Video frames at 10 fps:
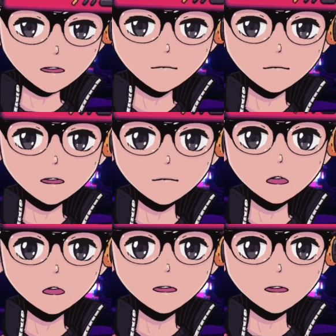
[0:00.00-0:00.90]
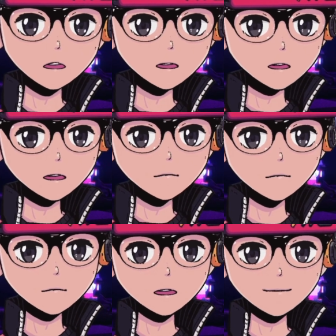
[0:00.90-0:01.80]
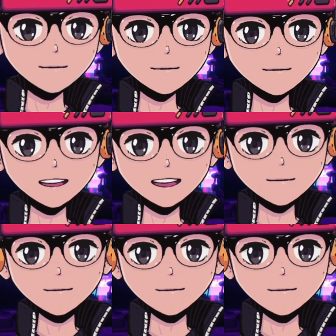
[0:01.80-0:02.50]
So far, the artwork took me 60 days to